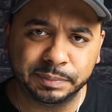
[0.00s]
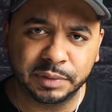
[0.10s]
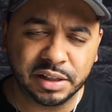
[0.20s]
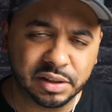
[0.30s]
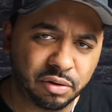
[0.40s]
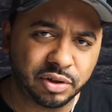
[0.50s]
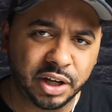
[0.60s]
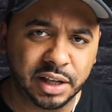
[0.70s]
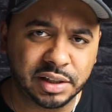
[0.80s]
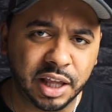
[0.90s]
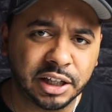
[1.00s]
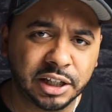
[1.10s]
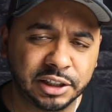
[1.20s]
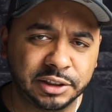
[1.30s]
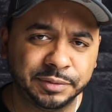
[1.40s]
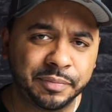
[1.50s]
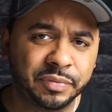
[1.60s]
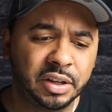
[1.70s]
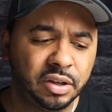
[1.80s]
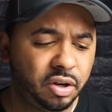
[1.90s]
Let us know what you guys think.
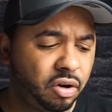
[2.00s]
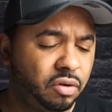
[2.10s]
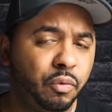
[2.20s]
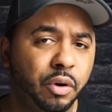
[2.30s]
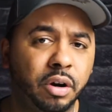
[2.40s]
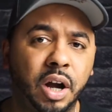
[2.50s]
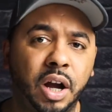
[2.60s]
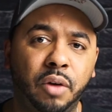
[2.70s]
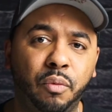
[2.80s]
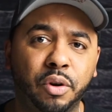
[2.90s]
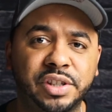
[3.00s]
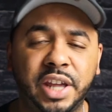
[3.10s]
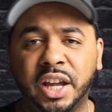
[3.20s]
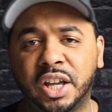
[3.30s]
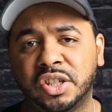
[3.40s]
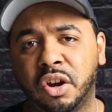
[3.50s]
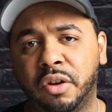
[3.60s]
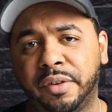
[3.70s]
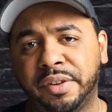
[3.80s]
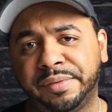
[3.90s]
You know, we're uh, we're staying
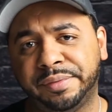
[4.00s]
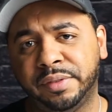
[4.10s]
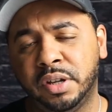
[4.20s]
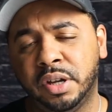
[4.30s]
conservative